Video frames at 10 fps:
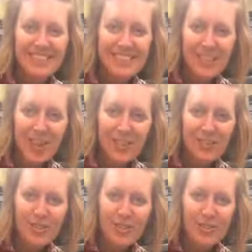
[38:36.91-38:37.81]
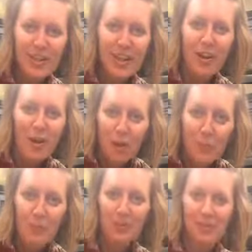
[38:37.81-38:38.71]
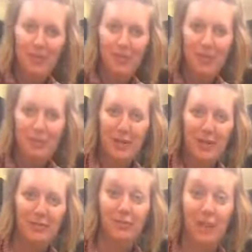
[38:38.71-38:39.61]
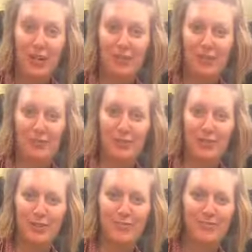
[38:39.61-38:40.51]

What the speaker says: Talk to you soon, and I hope you feel better very soon too.